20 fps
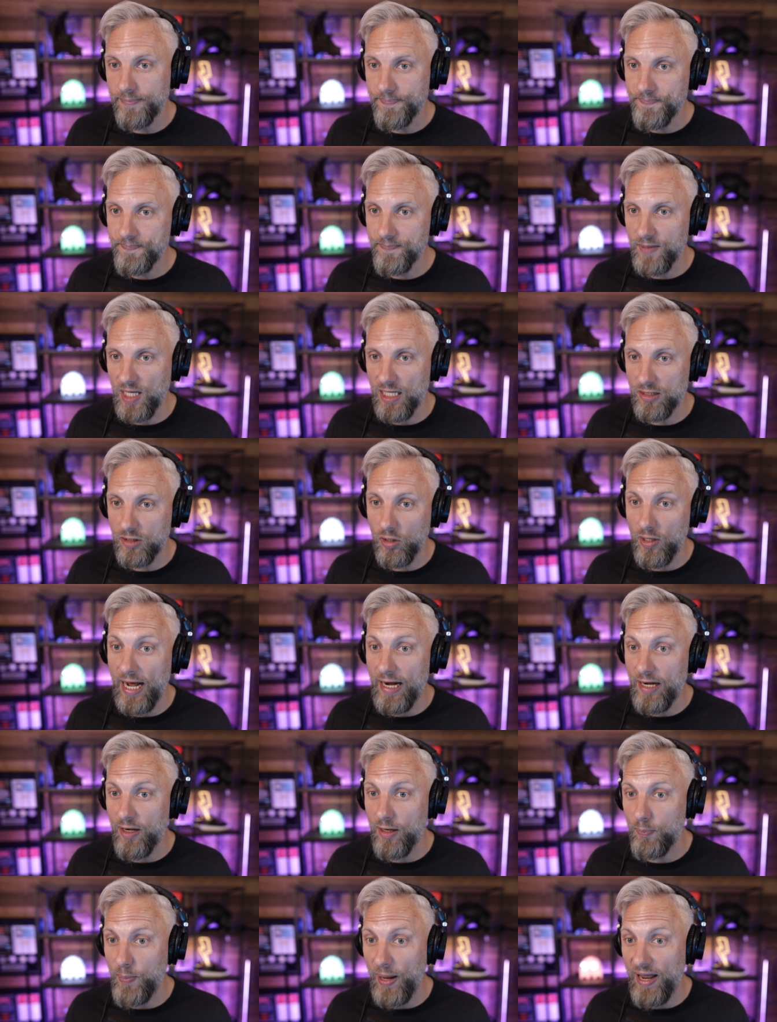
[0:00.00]
And so now
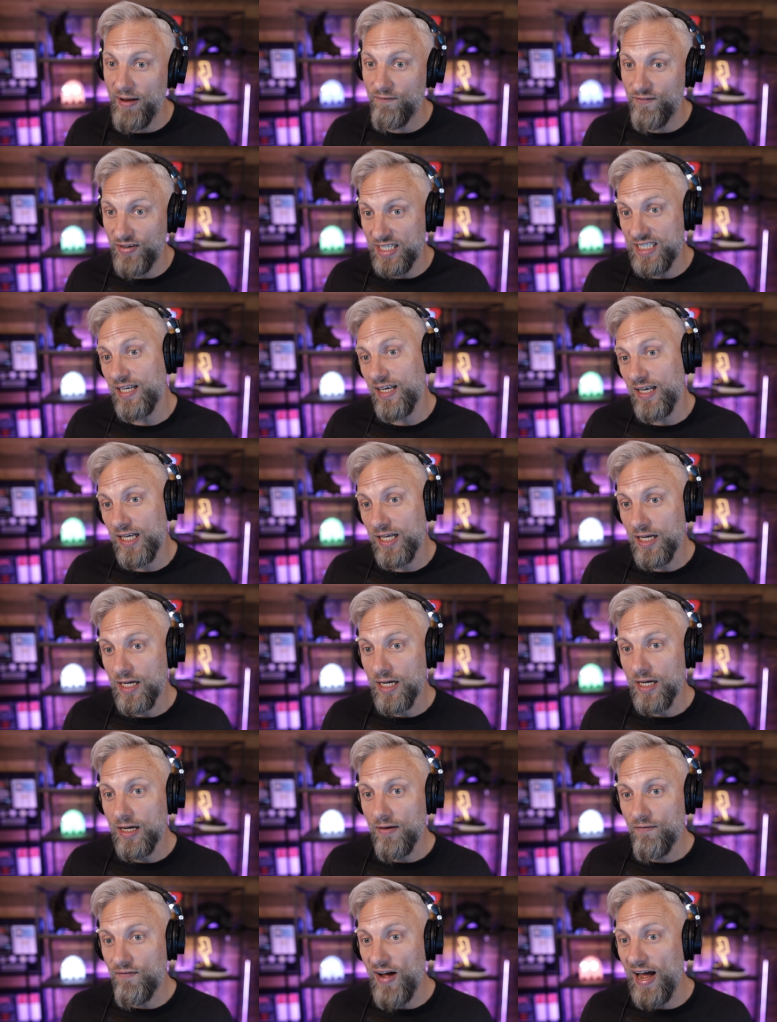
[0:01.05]
you're paying
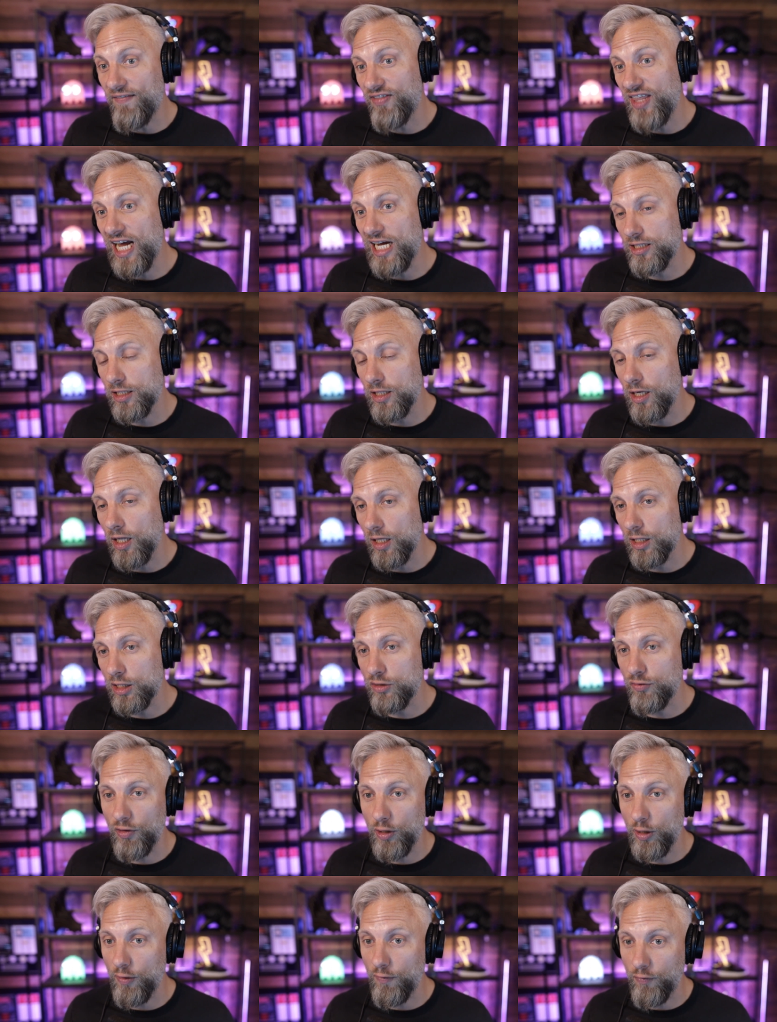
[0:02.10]
$55,000
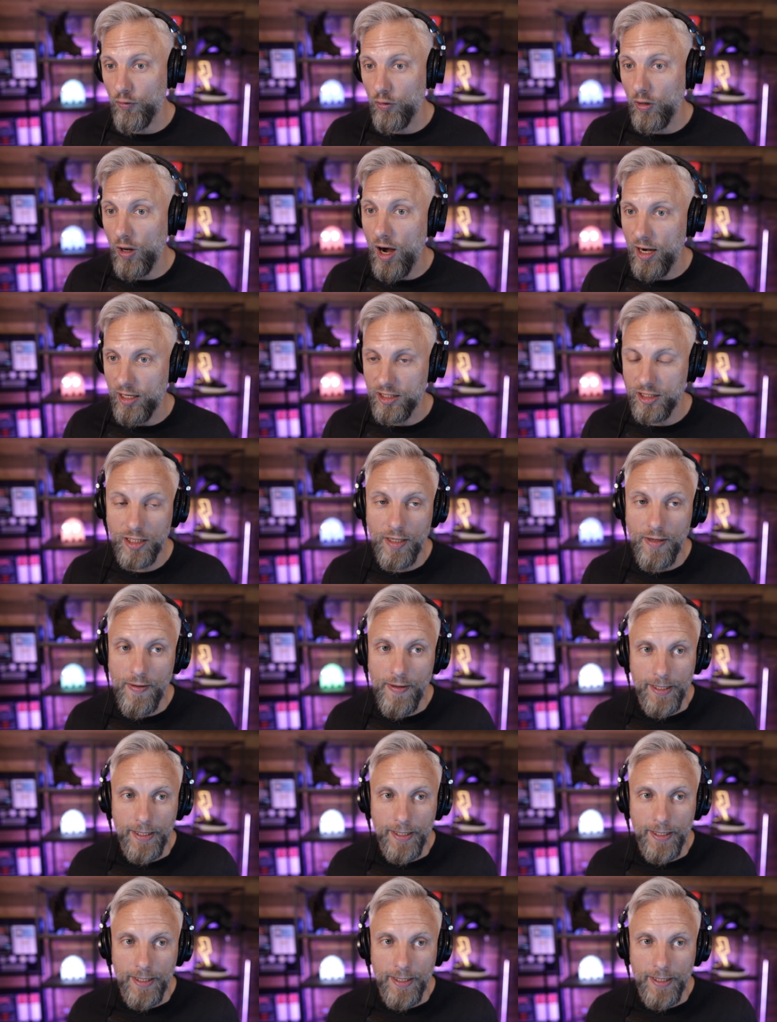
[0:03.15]
for your full arch.